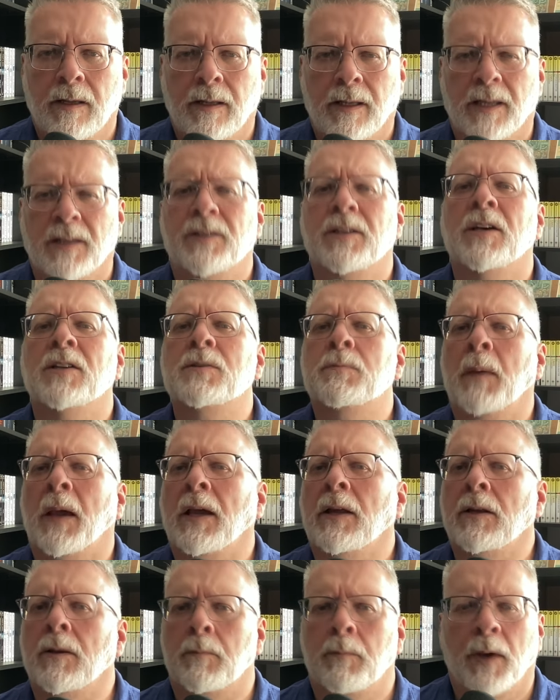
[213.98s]
It does
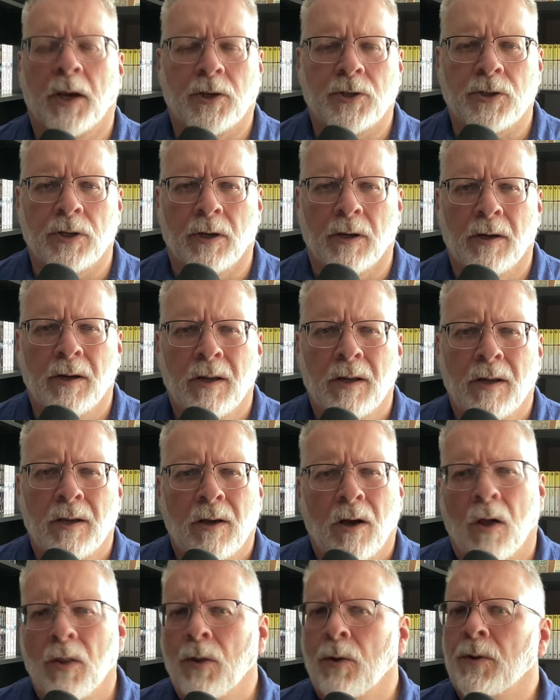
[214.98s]
paint a picture,
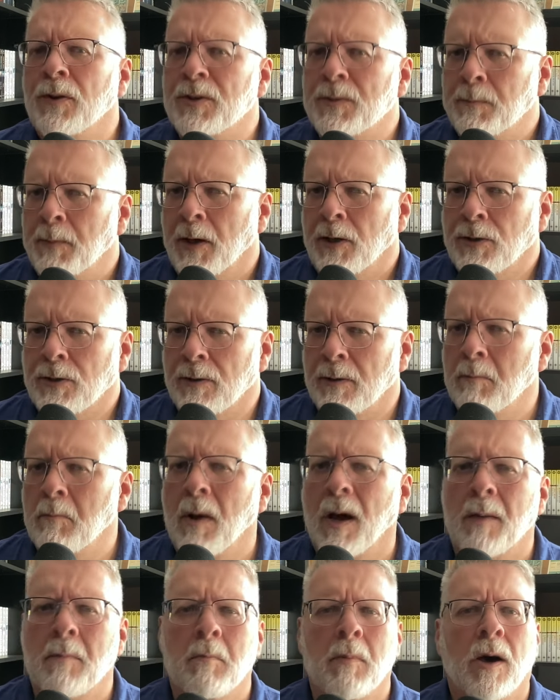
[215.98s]
although this picture in
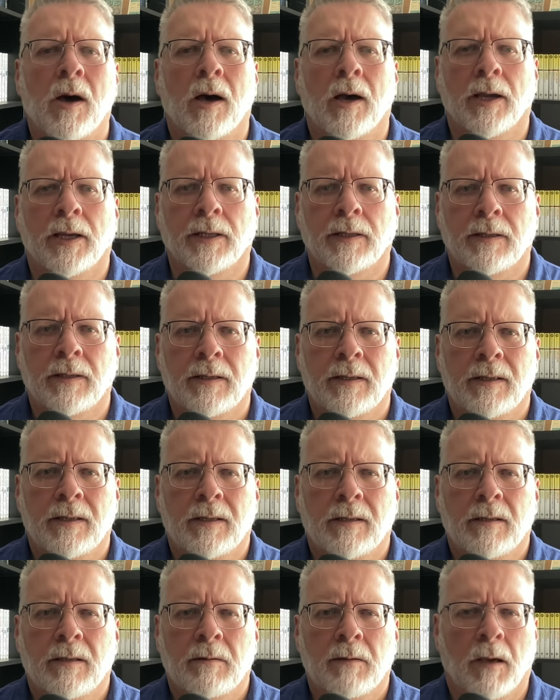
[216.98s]
my mind
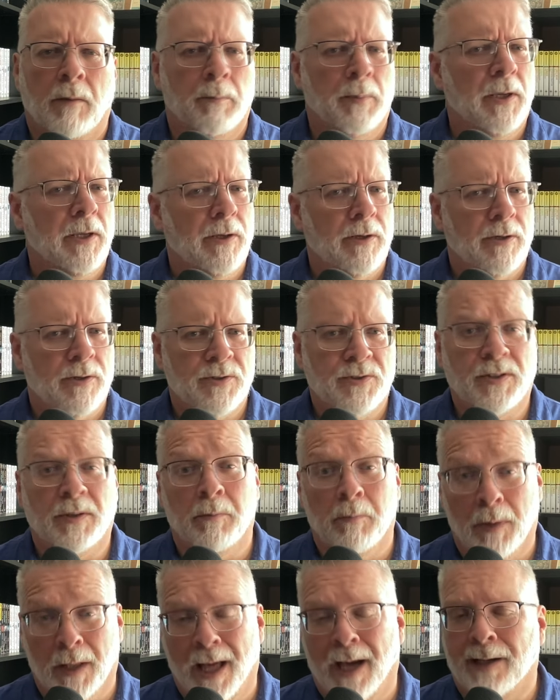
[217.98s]
appears in
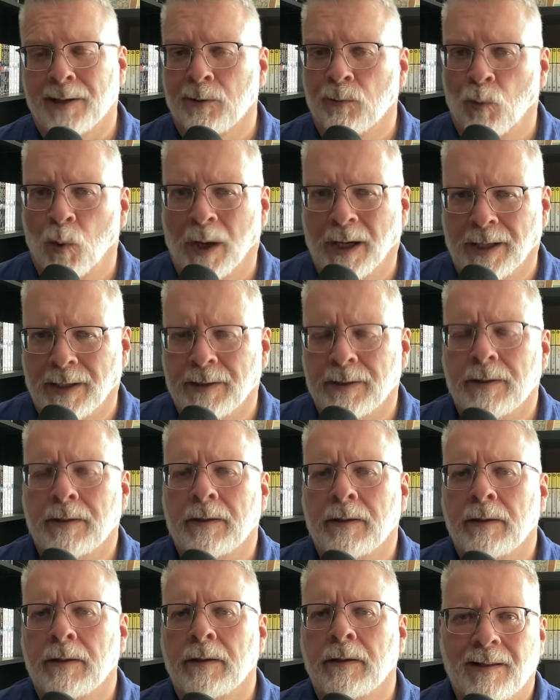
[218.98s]
black and white.
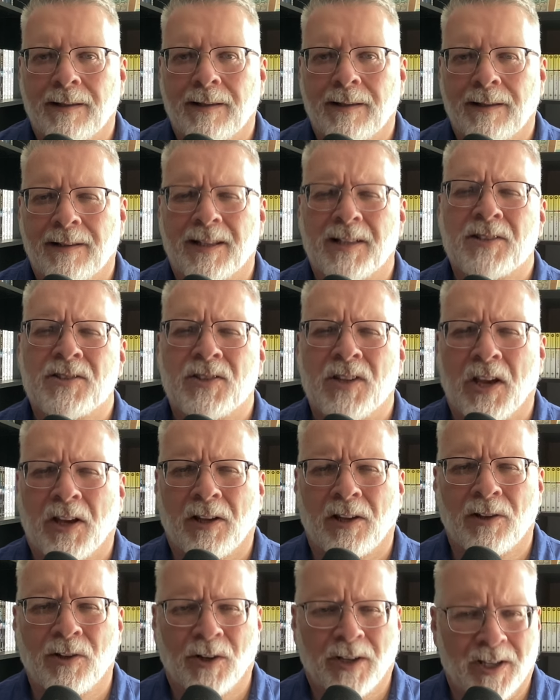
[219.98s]
Let's take
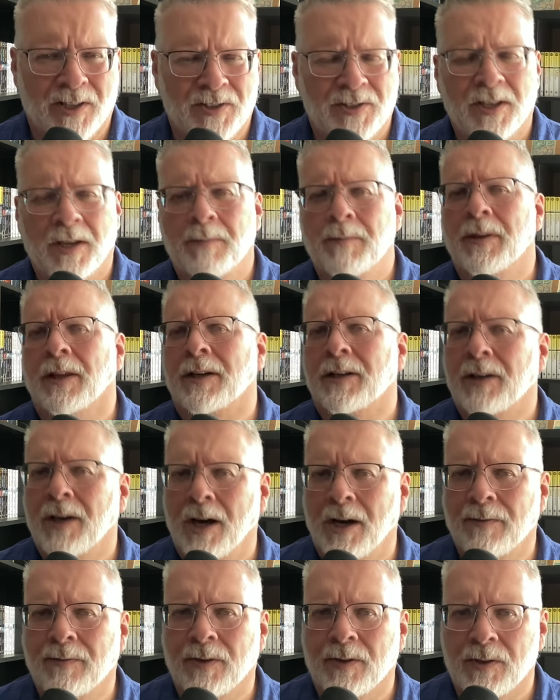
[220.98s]
a look at some of the
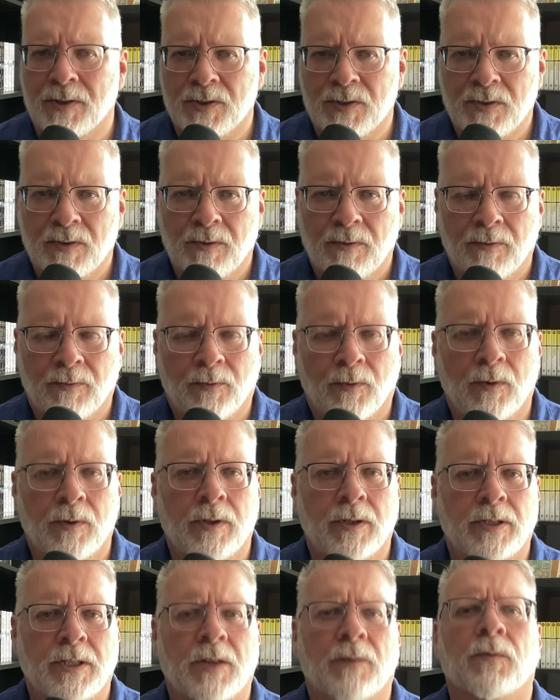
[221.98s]
covers for
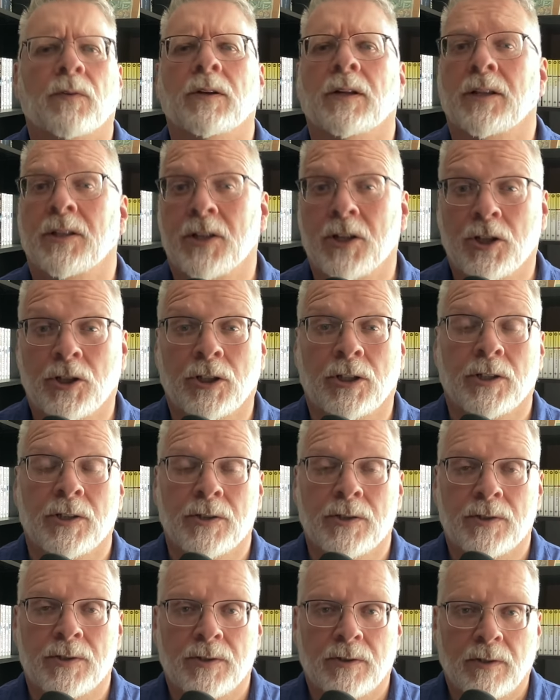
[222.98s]
the different
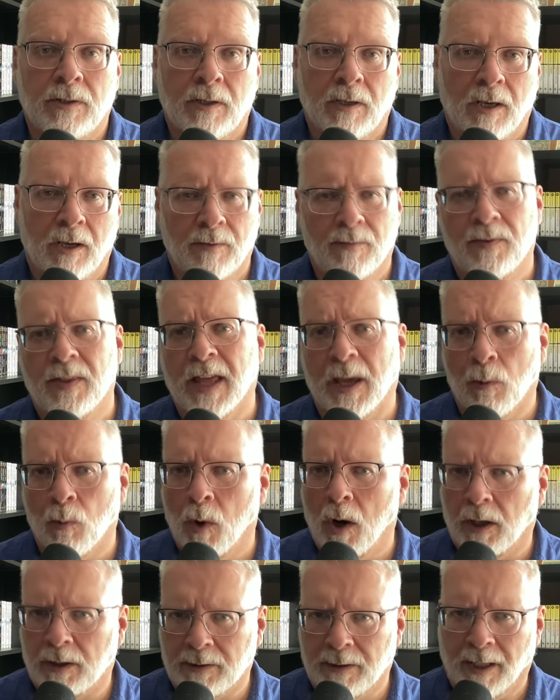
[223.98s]
editions of They
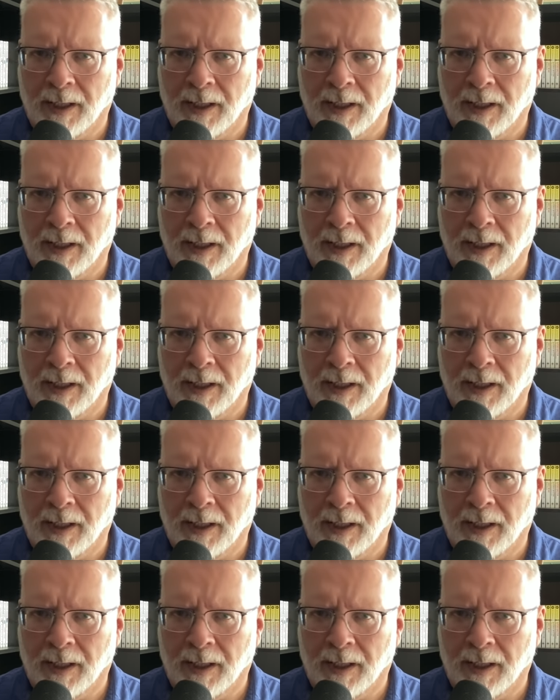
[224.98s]
Walked